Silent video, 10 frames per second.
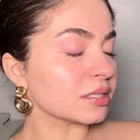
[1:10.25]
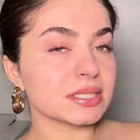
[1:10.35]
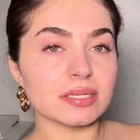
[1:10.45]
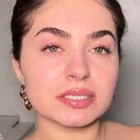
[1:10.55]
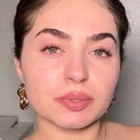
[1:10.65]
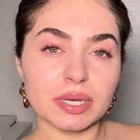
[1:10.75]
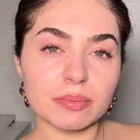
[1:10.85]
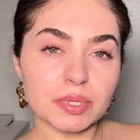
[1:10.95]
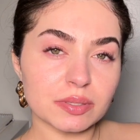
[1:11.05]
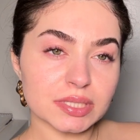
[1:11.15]
The sunscreen
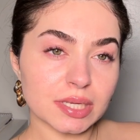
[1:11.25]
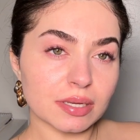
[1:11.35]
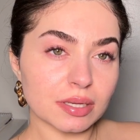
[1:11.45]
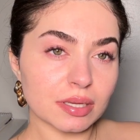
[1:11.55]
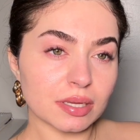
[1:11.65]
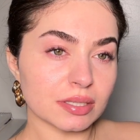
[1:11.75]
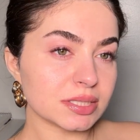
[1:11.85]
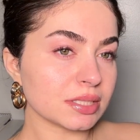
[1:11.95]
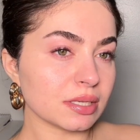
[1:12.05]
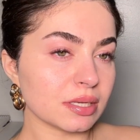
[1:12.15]
I'm using is
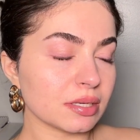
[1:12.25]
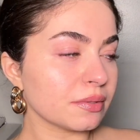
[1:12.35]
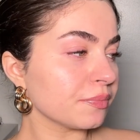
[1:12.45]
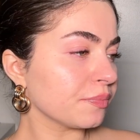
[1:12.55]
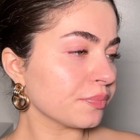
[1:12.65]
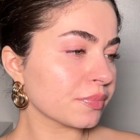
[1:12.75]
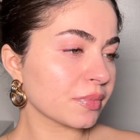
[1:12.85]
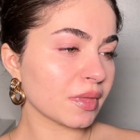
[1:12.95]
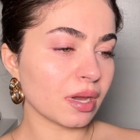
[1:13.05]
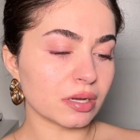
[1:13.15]
the
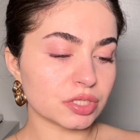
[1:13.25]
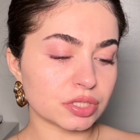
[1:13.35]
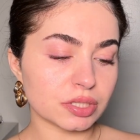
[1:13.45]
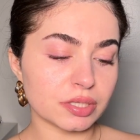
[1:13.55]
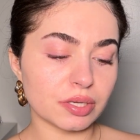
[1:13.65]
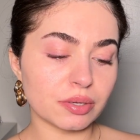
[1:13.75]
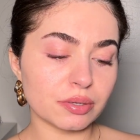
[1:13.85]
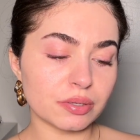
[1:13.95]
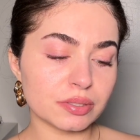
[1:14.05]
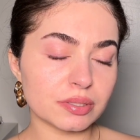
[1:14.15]
Australian
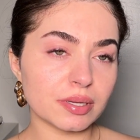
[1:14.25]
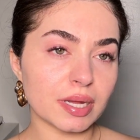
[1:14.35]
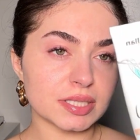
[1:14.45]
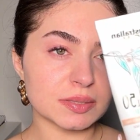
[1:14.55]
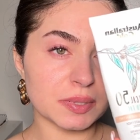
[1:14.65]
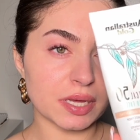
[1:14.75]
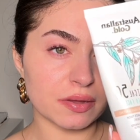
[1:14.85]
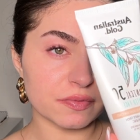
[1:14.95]
Gold SPF